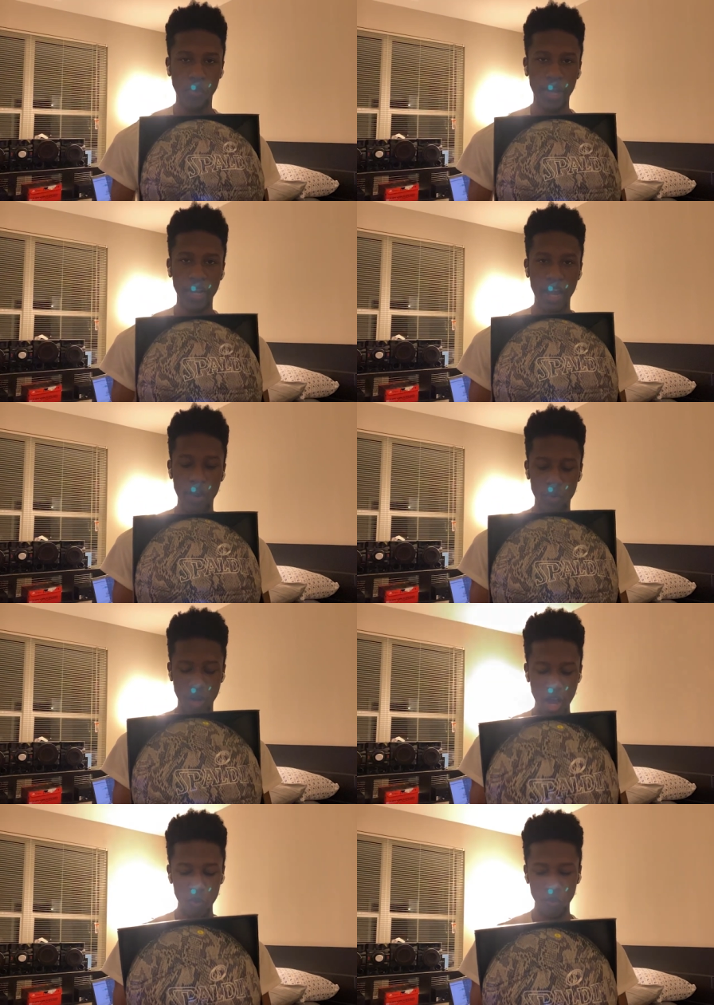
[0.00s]
Right now
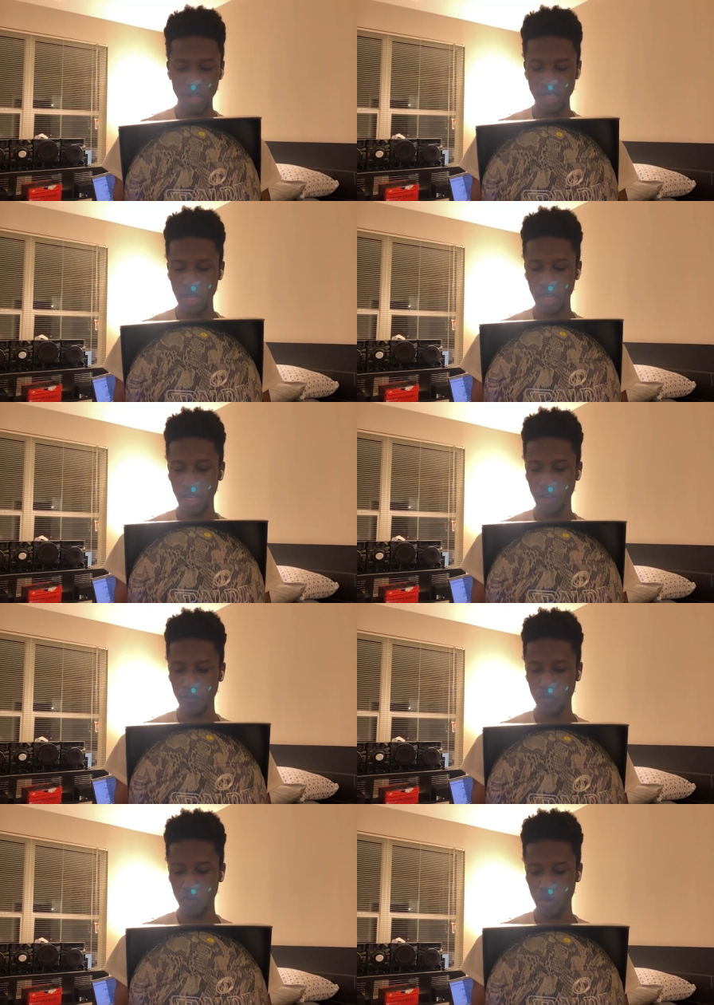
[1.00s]
not reselling
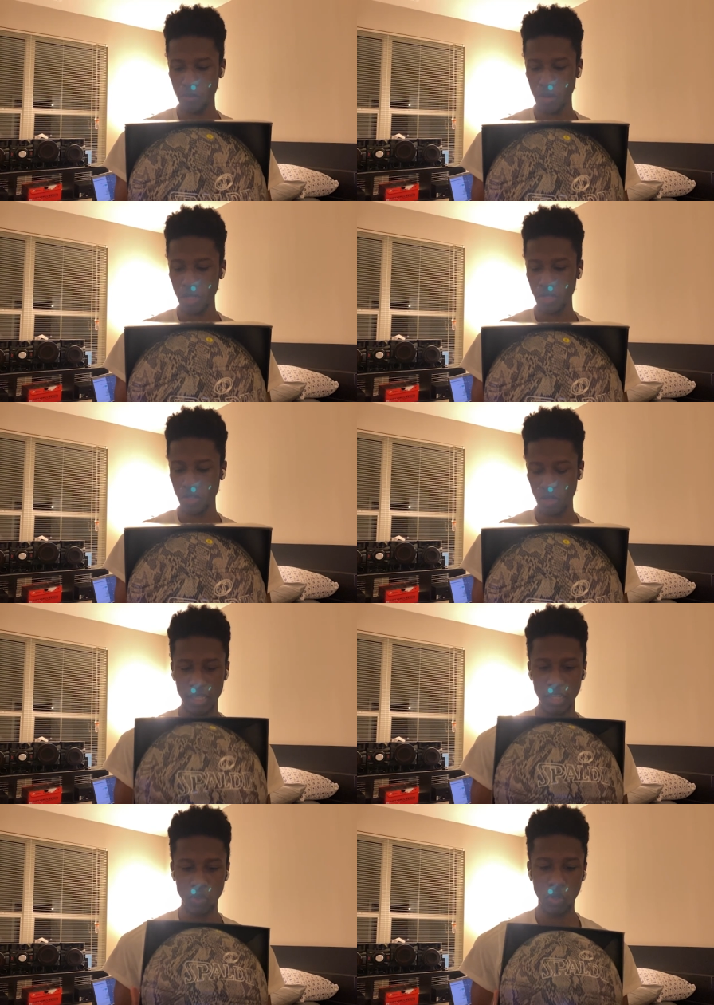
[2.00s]
for much. I
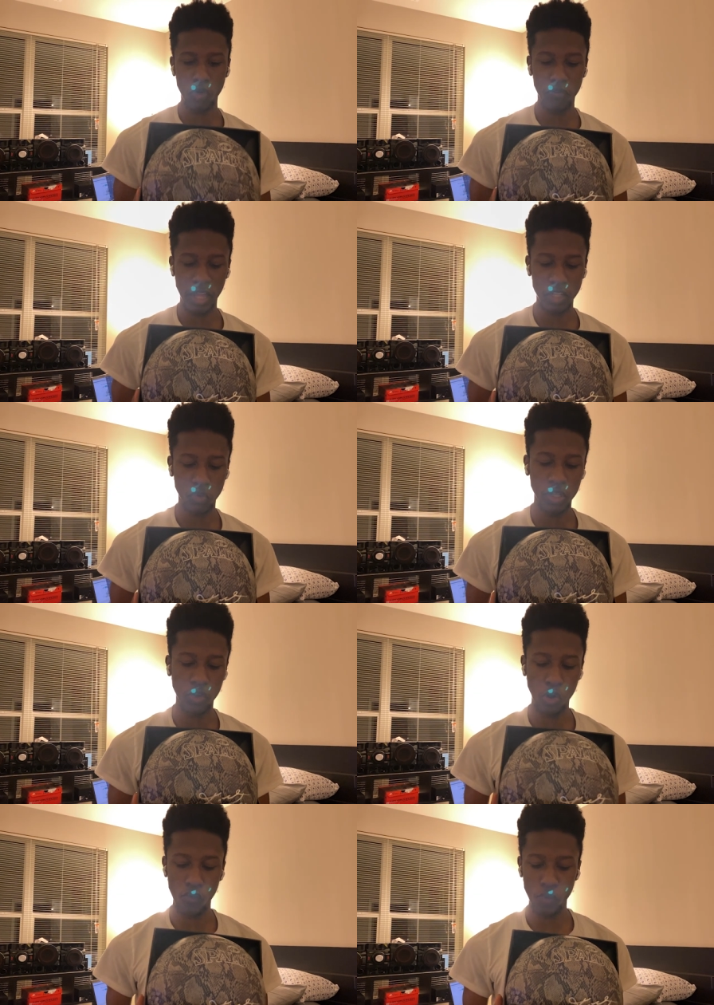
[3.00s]
think it's only going for like twenty
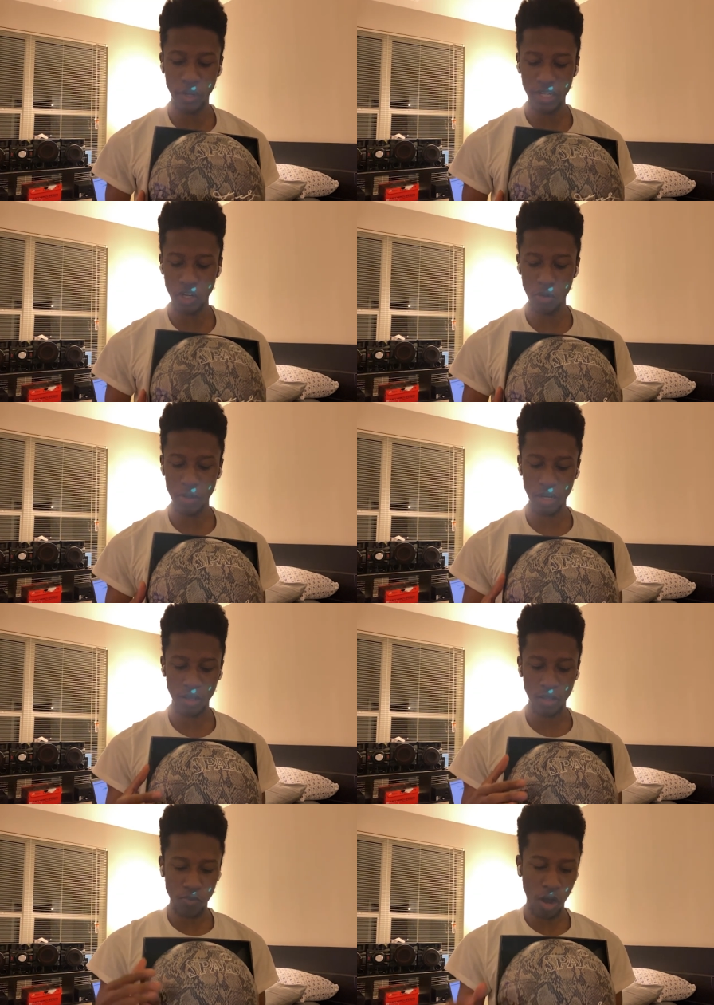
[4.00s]
thirty over retail, but
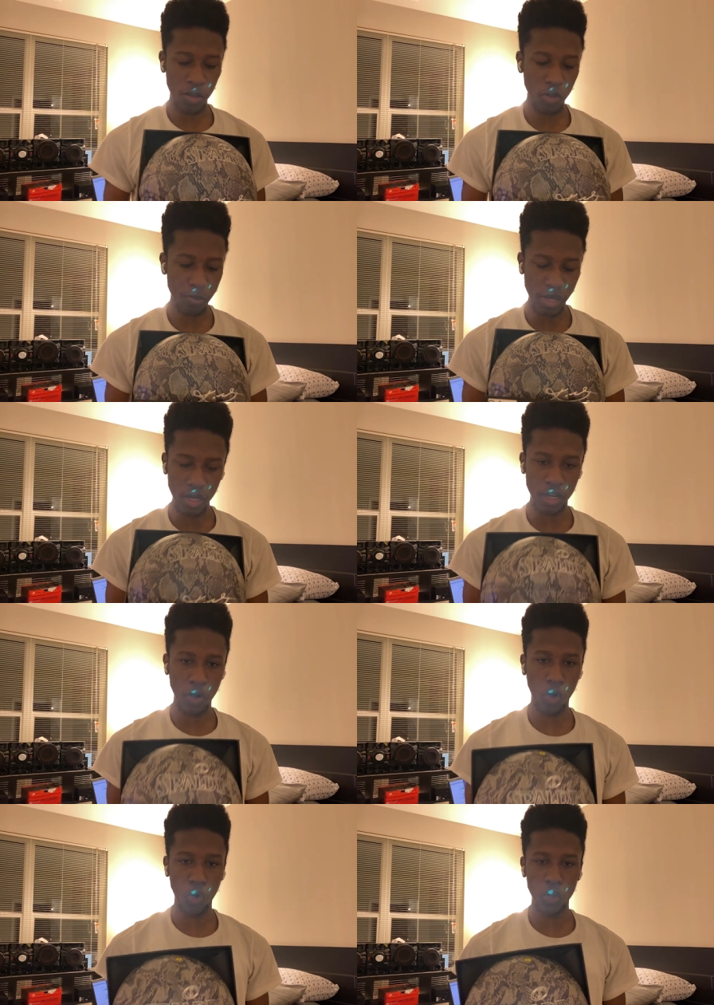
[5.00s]
probably will be a
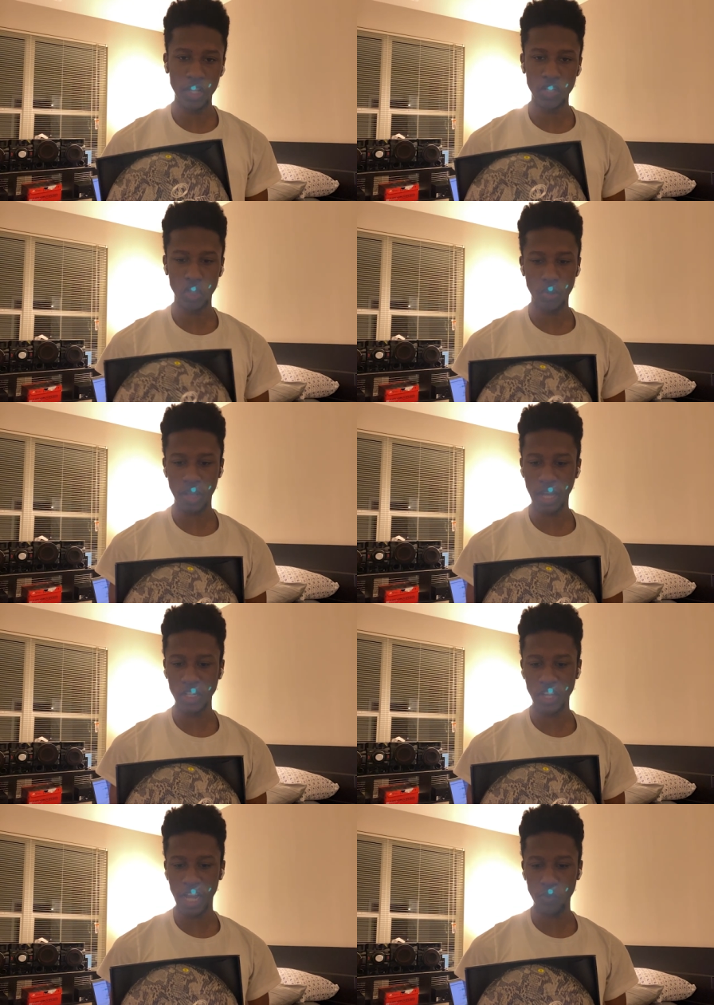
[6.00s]
good hold until around
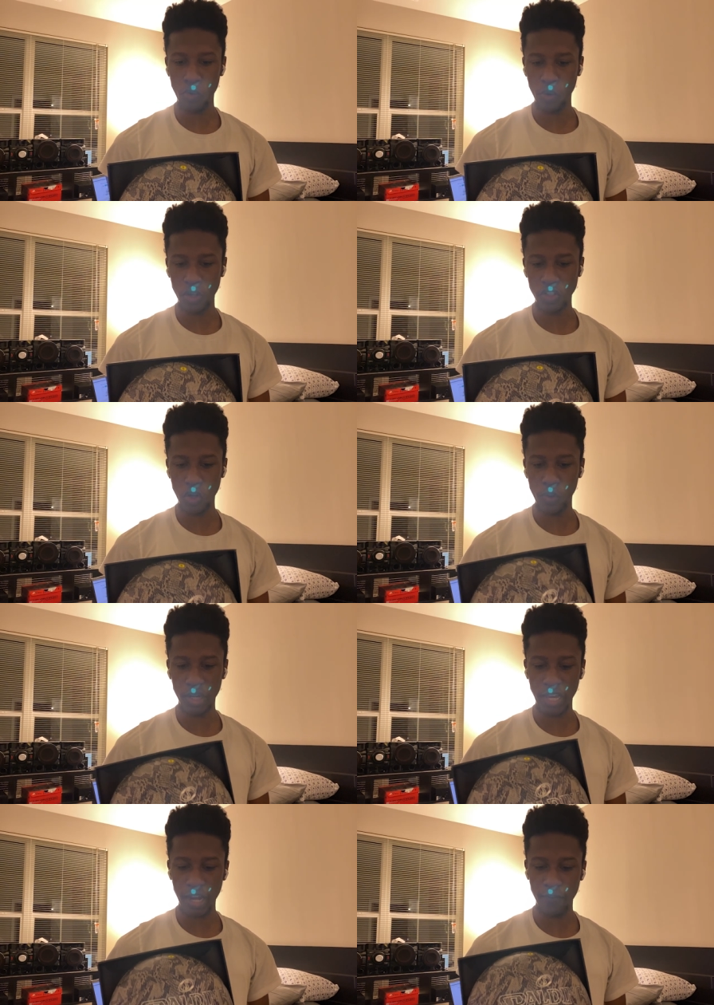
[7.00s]
like January or so when
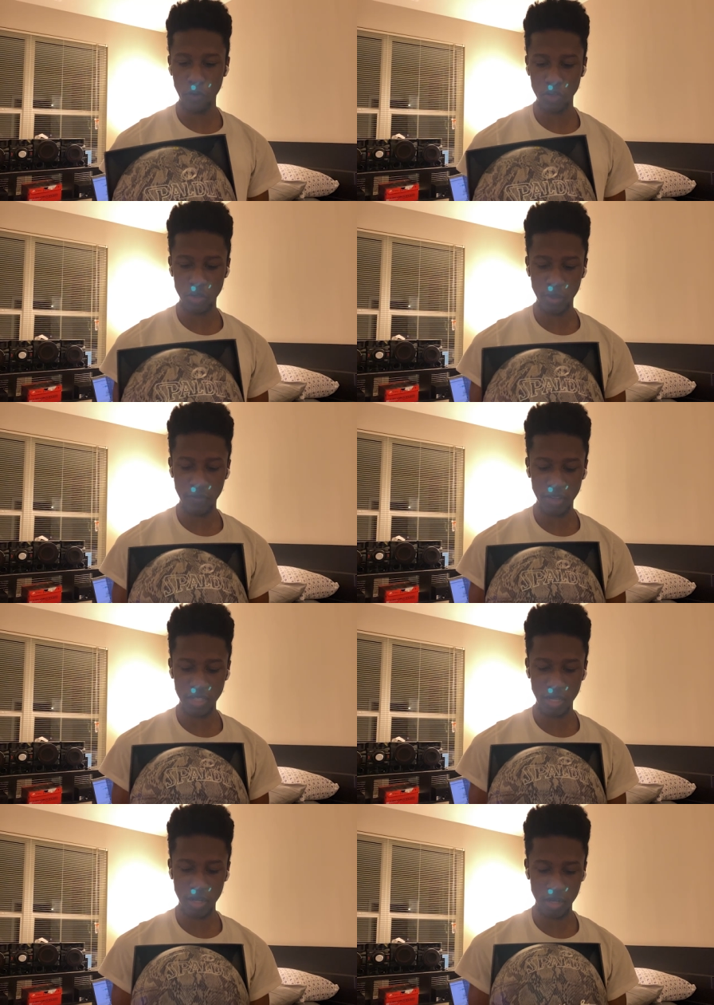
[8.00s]
the anniversary of
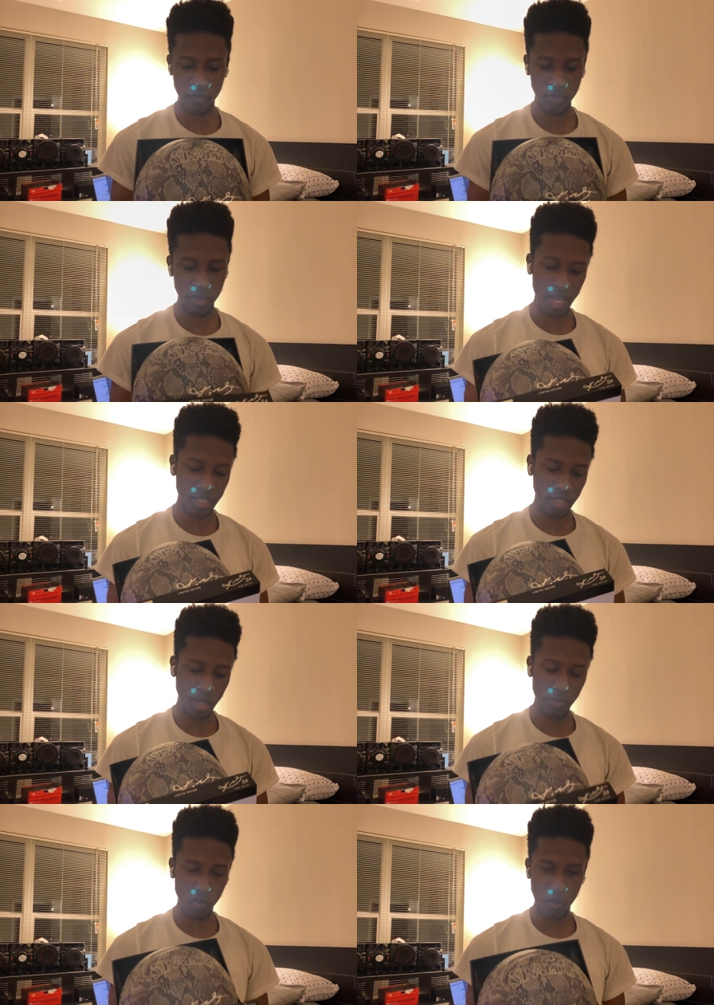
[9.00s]
his uh, passing
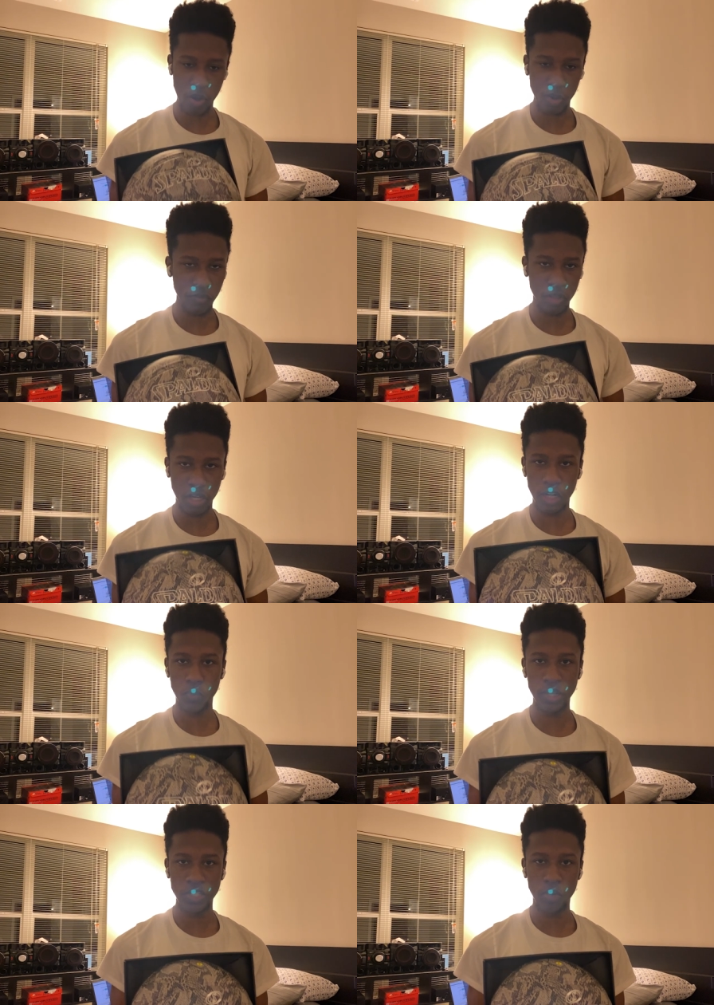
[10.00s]
comes around. If you're looking to
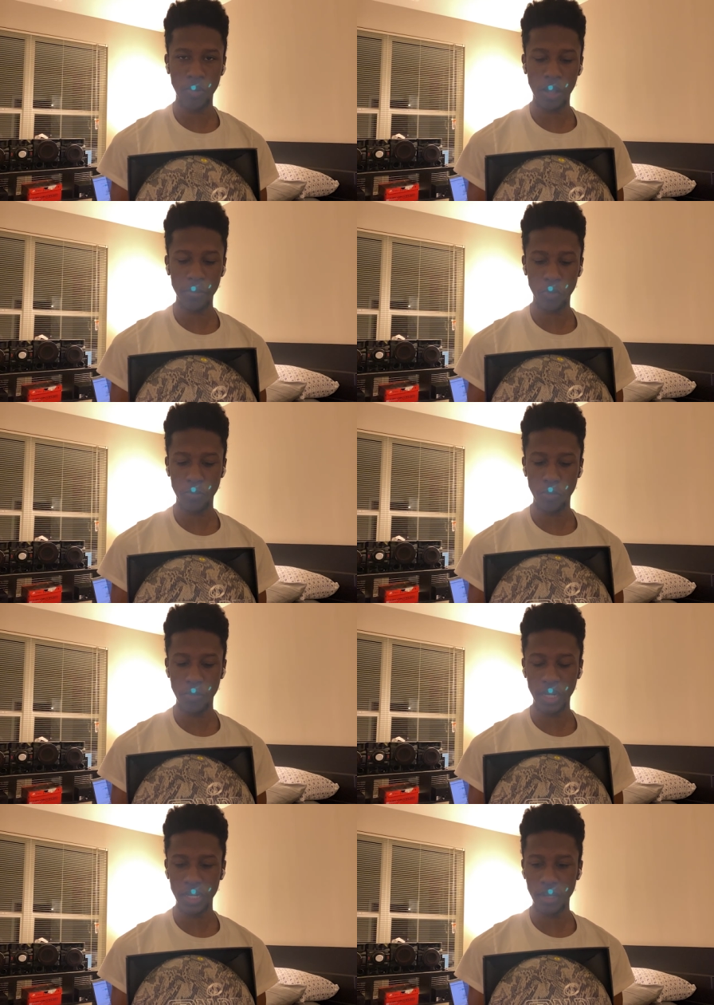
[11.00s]
resell, probably worth more
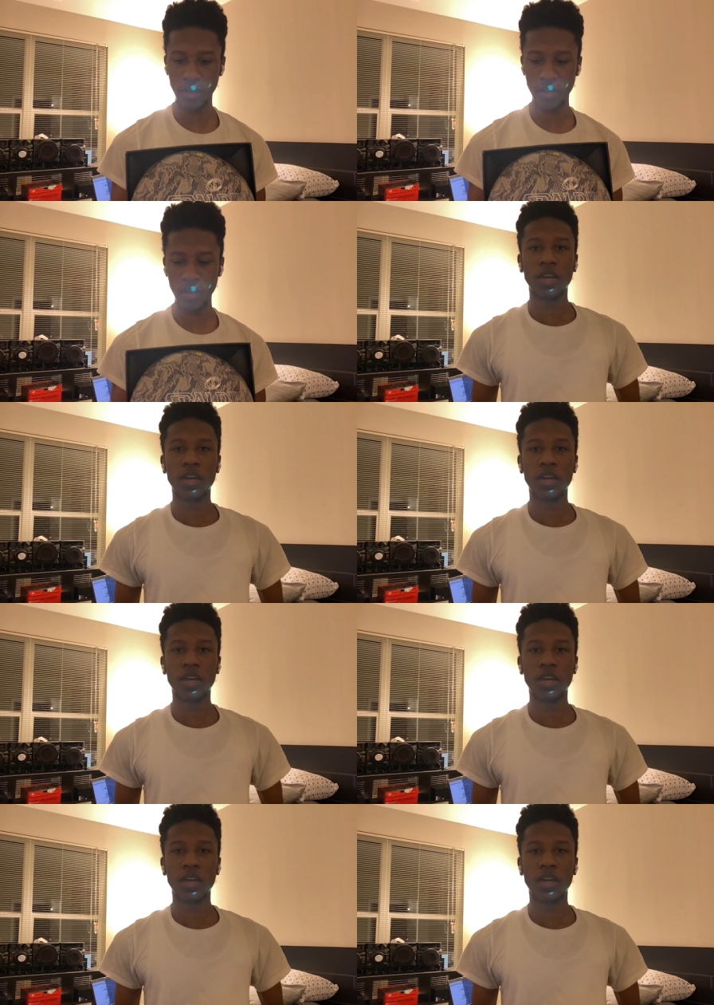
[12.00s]
money then.